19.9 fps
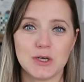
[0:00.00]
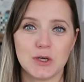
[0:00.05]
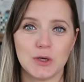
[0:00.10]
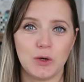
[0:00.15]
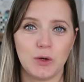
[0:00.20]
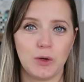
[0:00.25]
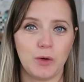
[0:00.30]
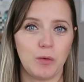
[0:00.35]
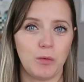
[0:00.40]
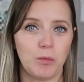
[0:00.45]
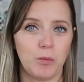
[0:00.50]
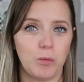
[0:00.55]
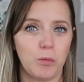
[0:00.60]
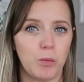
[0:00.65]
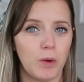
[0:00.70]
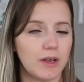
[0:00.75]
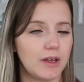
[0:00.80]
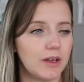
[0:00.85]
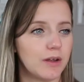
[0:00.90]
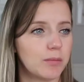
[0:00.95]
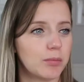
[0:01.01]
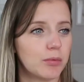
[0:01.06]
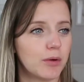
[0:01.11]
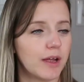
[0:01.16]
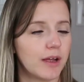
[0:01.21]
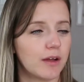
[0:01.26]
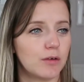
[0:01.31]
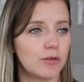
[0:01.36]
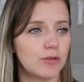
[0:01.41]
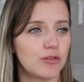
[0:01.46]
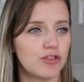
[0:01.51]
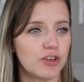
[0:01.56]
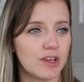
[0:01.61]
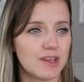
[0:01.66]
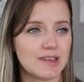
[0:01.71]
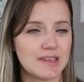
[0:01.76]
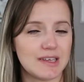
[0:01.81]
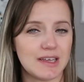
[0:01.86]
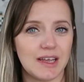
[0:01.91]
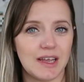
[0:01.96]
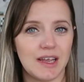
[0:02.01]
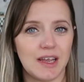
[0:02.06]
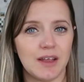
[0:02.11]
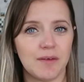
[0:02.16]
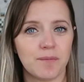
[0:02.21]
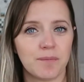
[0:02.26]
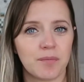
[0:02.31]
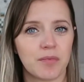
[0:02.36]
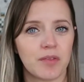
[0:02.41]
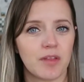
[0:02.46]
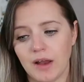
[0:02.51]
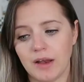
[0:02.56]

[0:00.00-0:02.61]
to one little boy called Jesse.